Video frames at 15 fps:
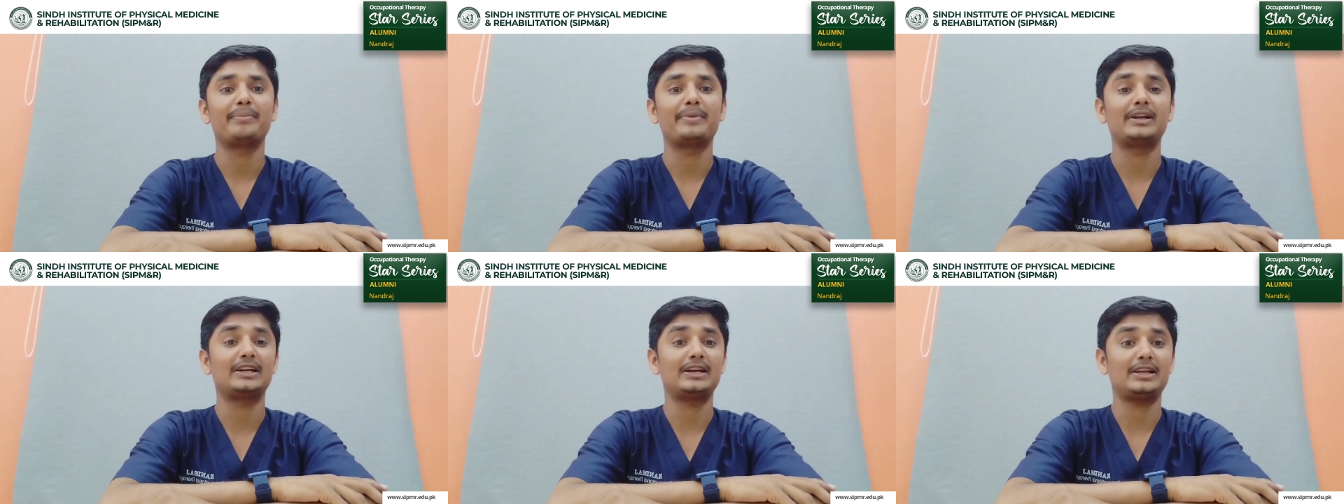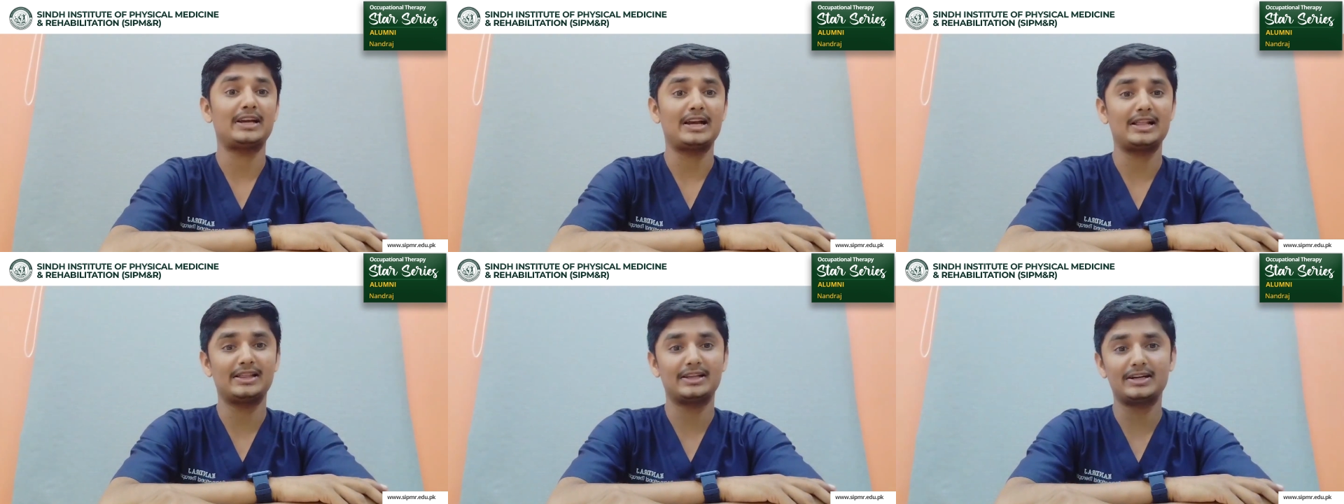mental
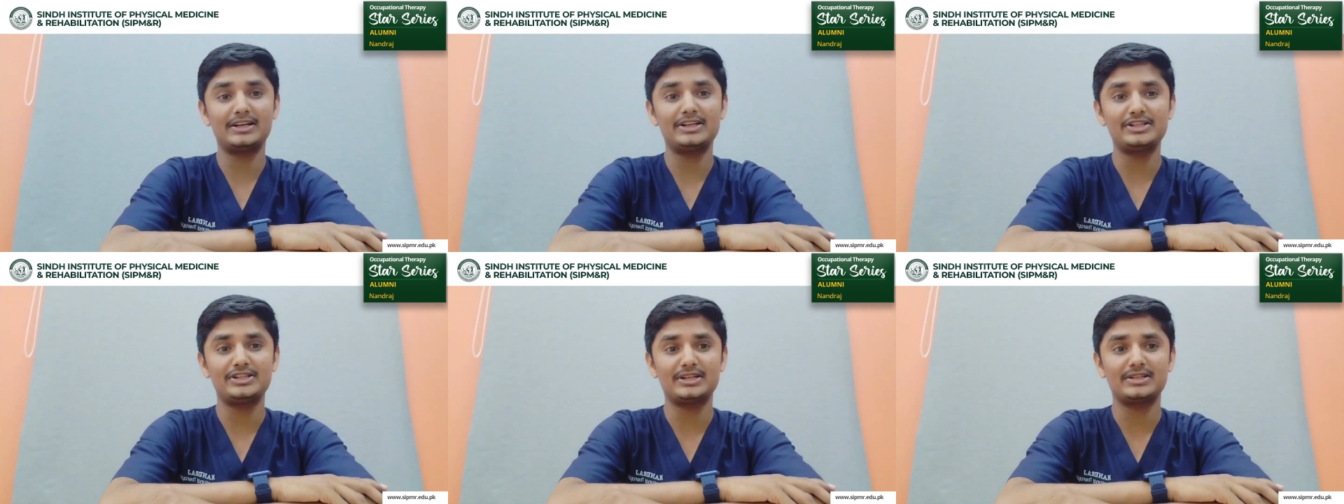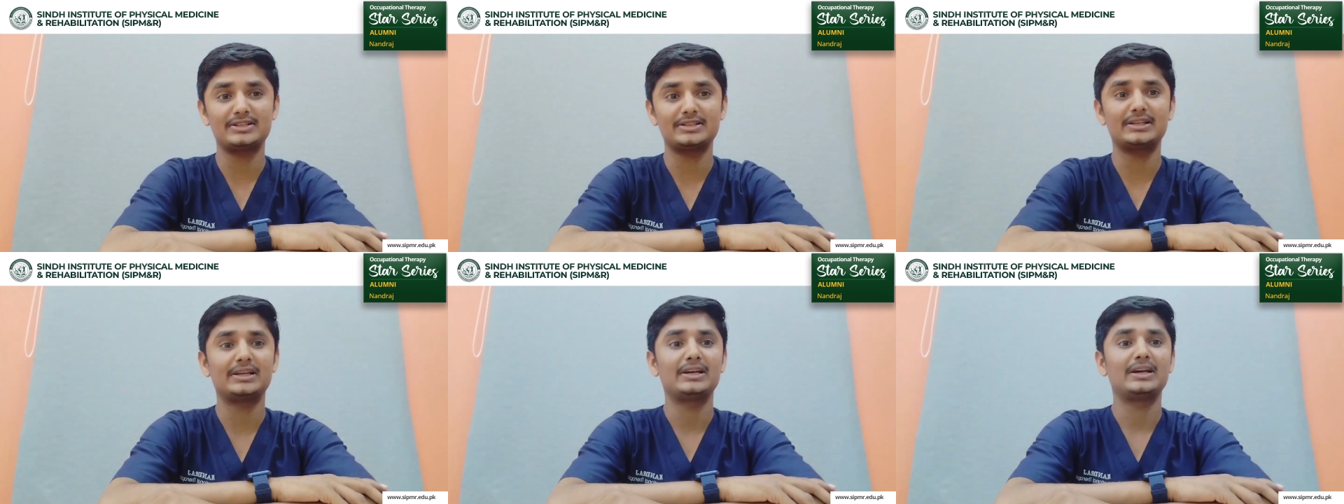health
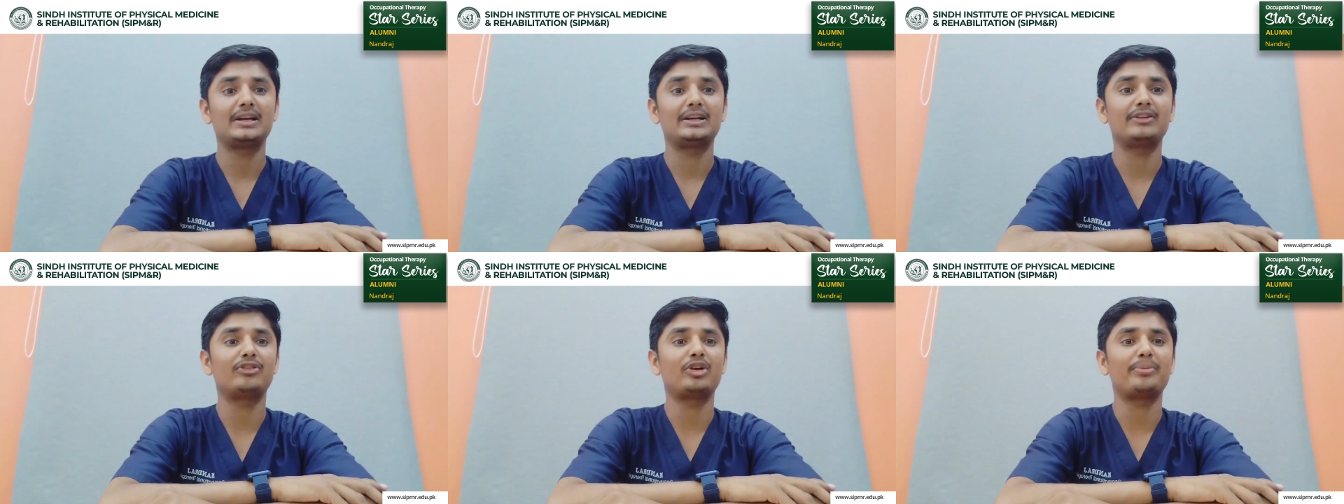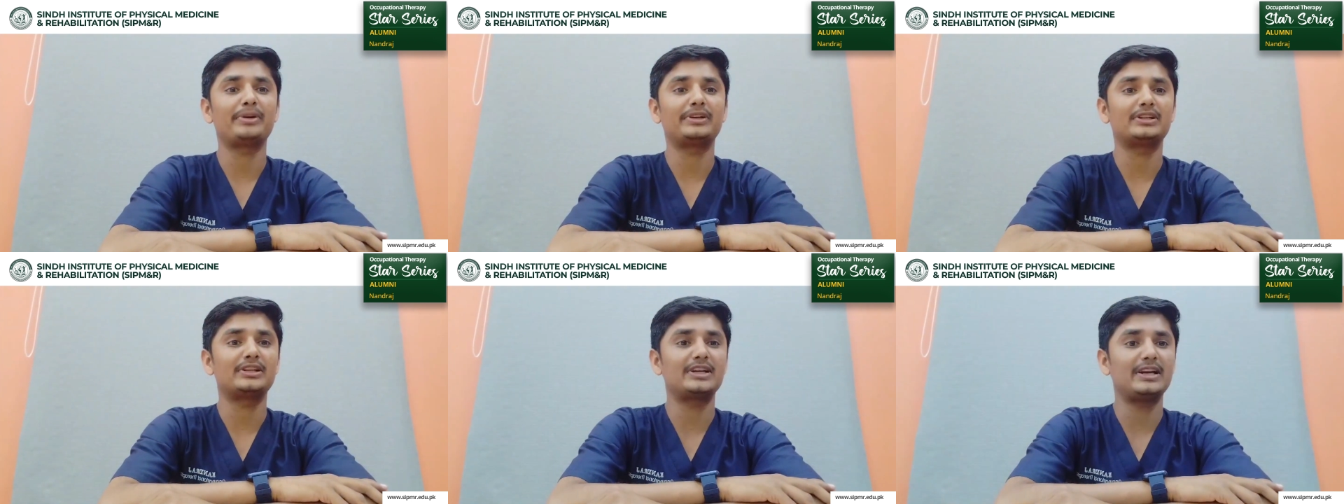conditions,
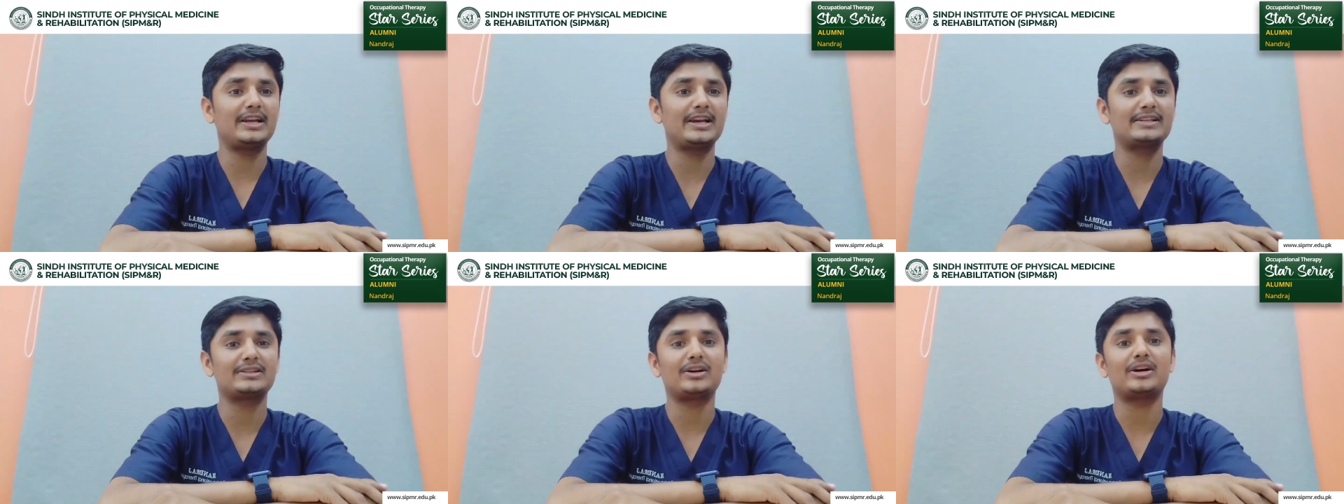developmental delays,